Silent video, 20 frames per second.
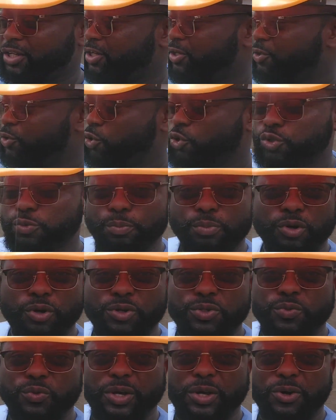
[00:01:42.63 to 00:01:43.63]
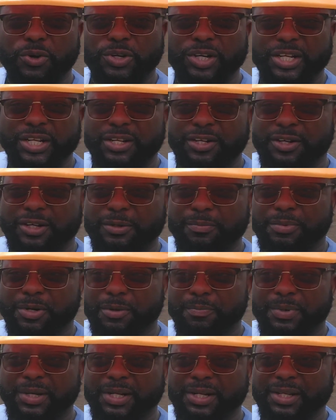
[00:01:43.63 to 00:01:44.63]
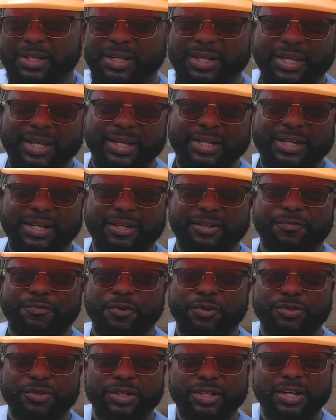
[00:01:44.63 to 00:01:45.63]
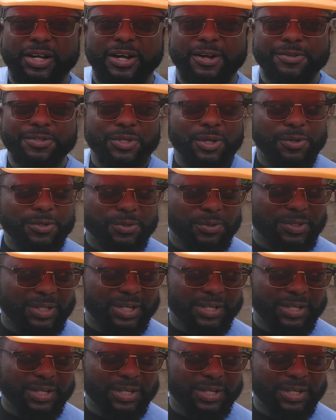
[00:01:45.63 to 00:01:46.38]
those blocks were already on the property, and then in front of the house also